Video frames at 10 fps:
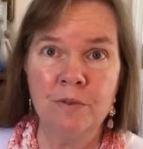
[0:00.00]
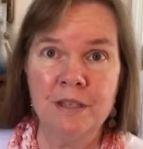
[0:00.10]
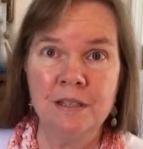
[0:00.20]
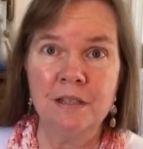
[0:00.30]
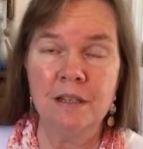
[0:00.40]
for
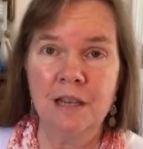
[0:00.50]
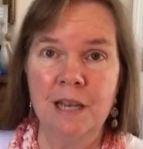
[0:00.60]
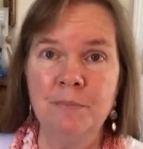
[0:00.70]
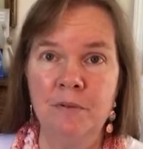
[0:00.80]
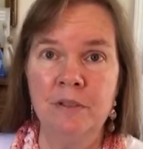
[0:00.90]
this
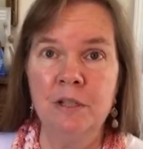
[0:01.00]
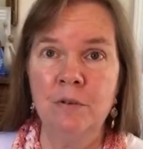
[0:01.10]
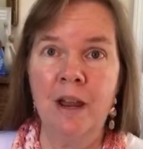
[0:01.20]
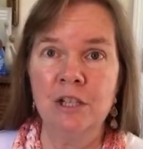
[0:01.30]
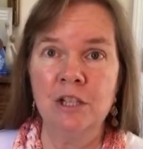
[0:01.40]
type of an
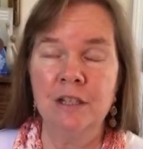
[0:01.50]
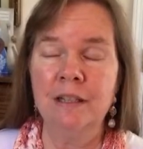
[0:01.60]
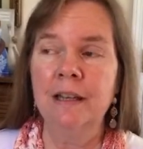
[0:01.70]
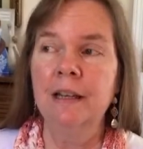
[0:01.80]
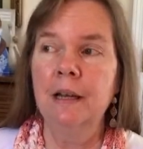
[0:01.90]
interaction.
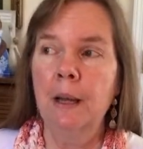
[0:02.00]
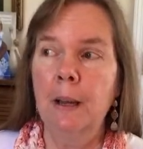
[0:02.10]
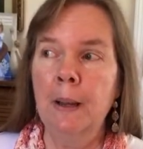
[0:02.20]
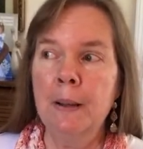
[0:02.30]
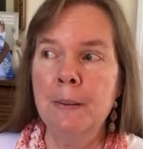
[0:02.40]

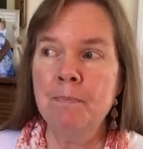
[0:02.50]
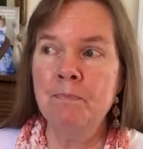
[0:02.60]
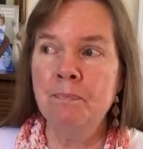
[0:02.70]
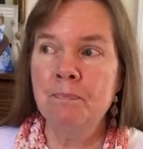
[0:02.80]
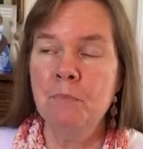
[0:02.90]
But
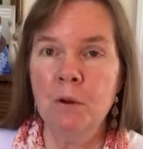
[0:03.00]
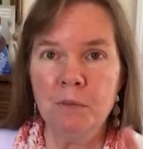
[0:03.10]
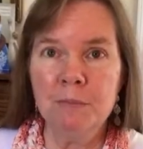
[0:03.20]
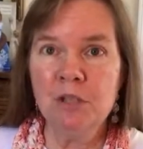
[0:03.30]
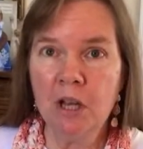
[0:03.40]
I'm
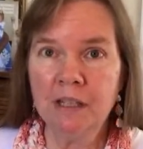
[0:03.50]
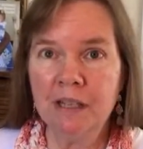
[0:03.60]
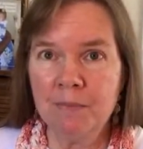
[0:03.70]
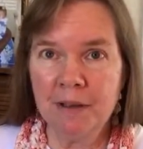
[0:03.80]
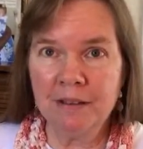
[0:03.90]
going to be
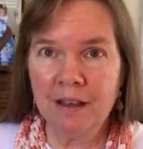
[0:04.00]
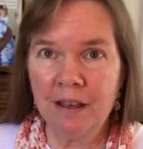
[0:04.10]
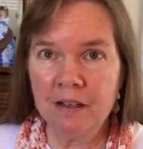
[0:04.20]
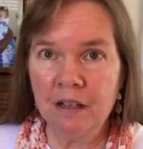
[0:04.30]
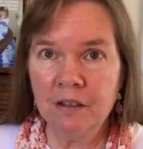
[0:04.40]
talking about
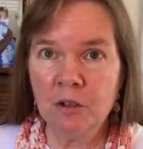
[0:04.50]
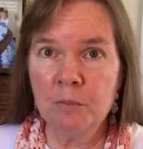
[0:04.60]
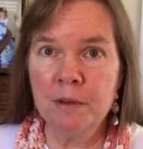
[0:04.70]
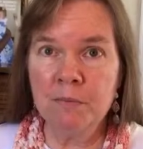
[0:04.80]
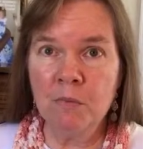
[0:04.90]
that a little
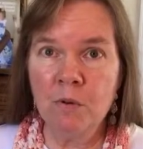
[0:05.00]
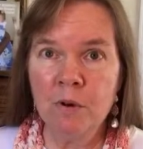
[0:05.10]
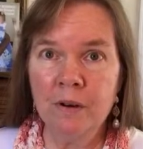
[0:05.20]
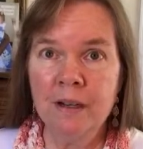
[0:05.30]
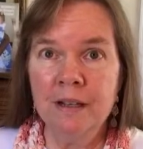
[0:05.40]
bit
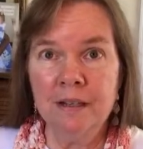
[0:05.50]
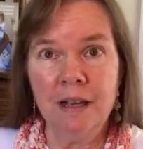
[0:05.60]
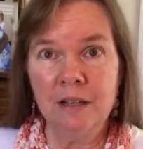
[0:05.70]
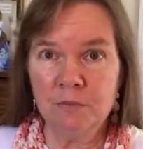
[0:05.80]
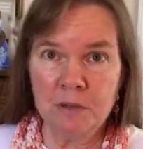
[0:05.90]
more
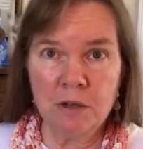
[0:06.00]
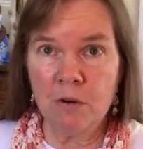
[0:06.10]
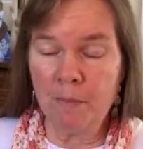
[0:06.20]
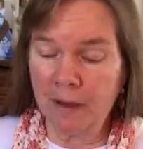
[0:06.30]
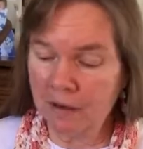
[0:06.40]
as we go
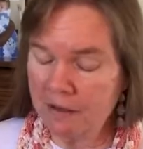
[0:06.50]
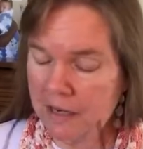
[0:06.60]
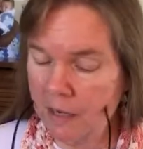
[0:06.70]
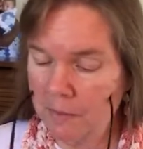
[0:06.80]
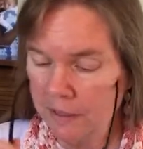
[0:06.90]
about our
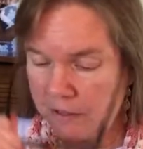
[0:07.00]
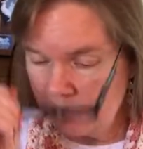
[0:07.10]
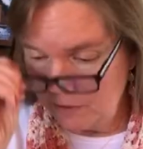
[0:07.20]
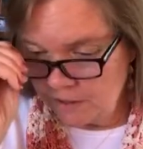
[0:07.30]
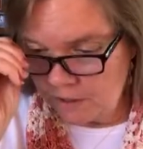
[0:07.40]
day. But I just
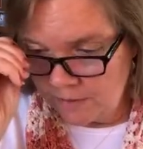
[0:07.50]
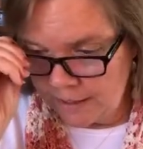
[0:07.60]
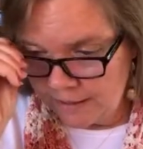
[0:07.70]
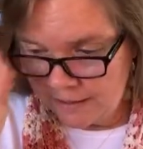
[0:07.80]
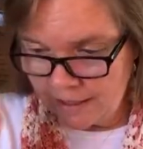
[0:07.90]
want to go
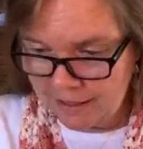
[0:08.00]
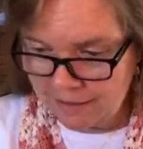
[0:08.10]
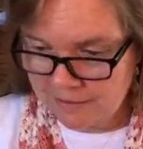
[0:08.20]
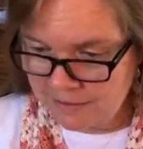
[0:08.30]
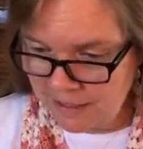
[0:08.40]
ahead
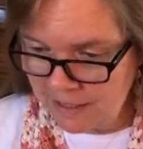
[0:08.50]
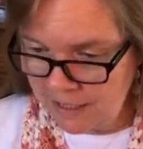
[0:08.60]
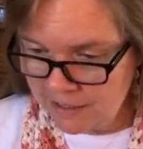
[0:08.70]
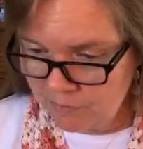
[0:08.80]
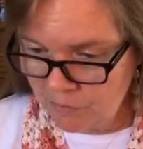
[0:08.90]
and say
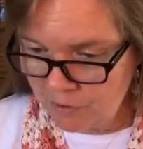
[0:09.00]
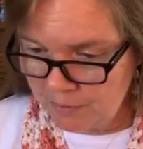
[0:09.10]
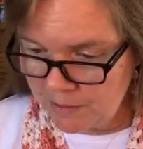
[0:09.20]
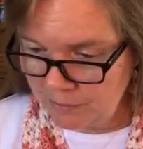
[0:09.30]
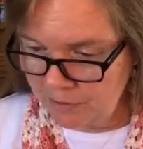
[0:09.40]
hey to more
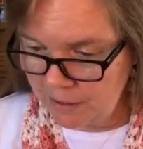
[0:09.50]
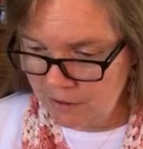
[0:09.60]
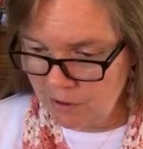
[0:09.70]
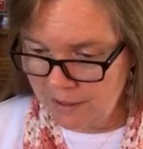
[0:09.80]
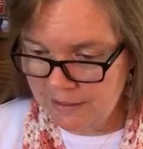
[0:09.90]
people here.
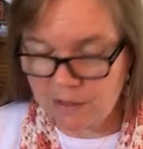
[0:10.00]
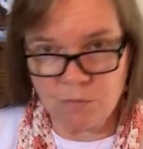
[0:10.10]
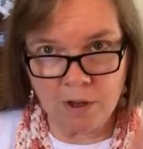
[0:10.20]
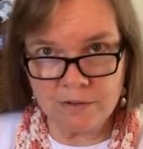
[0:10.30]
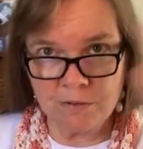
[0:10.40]
Oh, I see
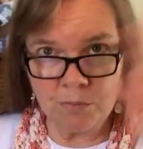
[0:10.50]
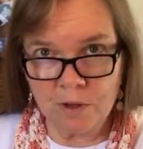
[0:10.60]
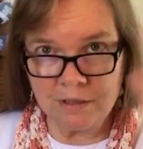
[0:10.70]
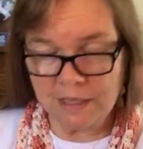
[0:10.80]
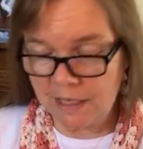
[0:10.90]
Wanda.
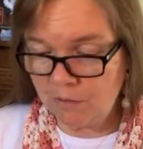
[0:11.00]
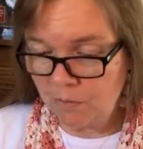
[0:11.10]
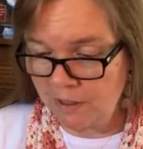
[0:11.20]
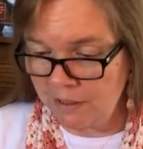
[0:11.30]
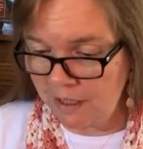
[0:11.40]
Wanda, hey
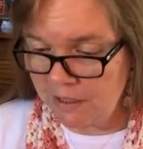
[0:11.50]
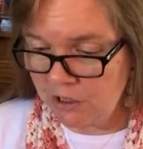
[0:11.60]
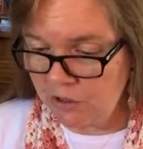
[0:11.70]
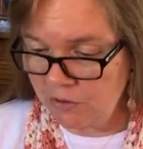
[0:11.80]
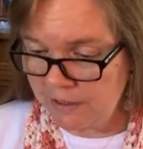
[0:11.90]
Wanda, how you
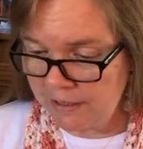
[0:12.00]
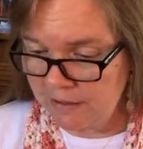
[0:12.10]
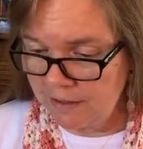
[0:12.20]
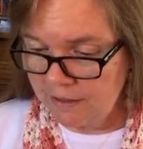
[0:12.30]
doing?